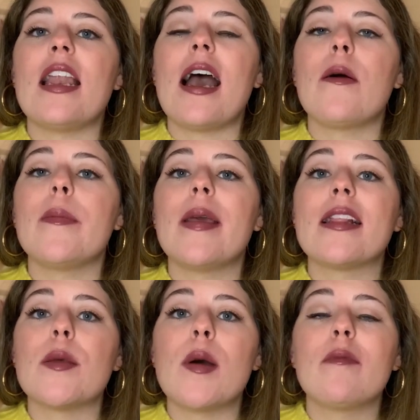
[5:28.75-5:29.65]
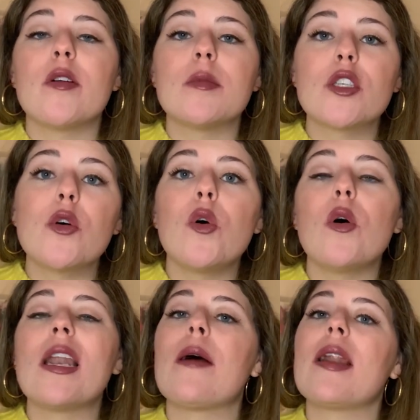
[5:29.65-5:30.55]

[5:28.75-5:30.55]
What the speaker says: I would pick them up from school and I would